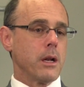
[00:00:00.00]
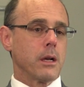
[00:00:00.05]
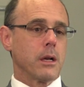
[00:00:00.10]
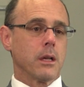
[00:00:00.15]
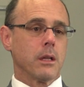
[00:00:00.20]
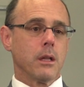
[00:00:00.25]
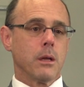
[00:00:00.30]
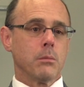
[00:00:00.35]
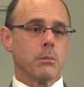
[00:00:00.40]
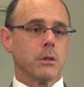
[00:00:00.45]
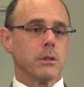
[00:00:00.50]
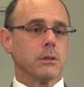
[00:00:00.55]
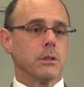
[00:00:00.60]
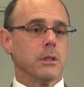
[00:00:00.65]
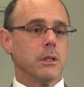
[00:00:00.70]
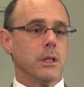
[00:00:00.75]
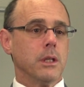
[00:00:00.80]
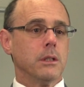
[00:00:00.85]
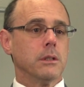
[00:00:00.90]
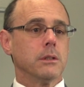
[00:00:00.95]
in Columbus
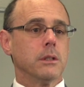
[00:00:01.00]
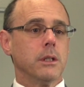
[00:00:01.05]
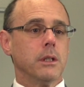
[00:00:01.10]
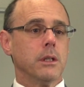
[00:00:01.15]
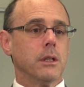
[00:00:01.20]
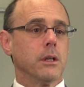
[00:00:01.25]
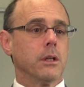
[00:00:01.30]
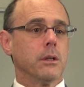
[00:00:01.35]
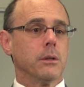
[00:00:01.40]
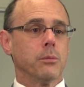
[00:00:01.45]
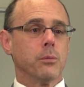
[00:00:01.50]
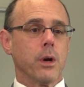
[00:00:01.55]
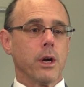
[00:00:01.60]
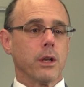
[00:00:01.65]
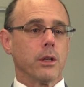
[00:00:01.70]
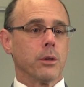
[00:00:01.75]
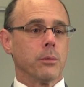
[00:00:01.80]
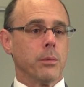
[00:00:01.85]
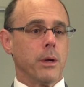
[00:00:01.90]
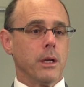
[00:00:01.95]
and DC on a
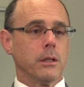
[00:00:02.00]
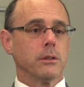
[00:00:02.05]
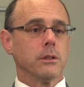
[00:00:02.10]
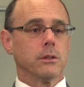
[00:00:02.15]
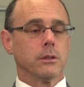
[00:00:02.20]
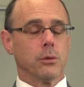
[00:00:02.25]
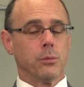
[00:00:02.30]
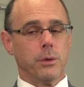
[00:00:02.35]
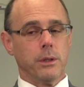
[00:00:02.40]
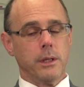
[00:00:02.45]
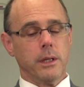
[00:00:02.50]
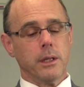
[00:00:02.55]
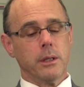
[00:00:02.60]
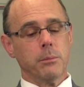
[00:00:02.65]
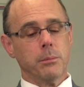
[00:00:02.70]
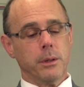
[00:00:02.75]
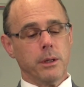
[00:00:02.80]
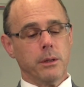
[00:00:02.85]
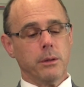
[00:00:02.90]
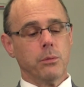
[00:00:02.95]
regular basis and we need
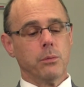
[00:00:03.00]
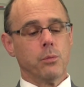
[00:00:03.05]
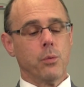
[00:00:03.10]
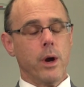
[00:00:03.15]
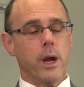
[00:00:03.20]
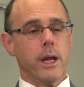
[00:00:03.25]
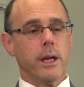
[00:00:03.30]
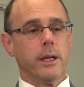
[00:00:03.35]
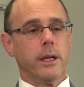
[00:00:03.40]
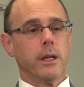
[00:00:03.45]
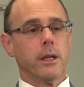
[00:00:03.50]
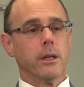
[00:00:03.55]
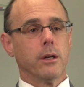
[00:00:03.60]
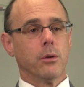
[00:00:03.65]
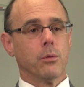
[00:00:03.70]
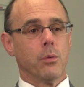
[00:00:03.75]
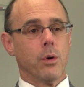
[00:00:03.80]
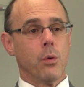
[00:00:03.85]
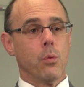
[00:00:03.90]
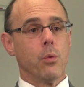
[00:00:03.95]
to be weighing in
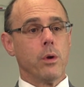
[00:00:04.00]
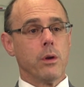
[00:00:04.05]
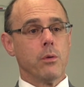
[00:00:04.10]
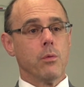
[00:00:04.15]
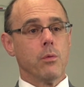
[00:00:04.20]
on what we